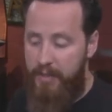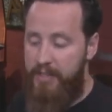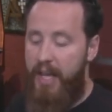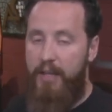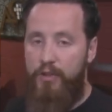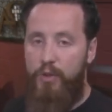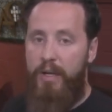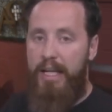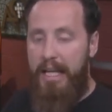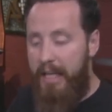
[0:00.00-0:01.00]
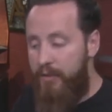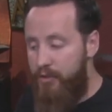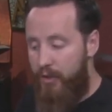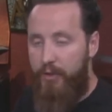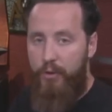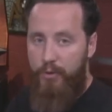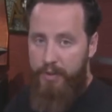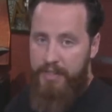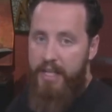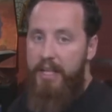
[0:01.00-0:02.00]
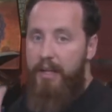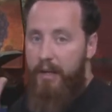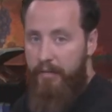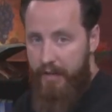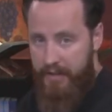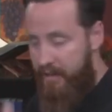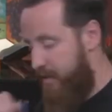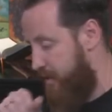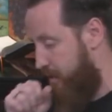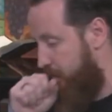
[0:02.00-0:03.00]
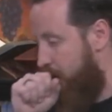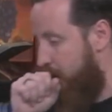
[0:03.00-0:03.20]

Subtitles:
We say do an internal critique of his system.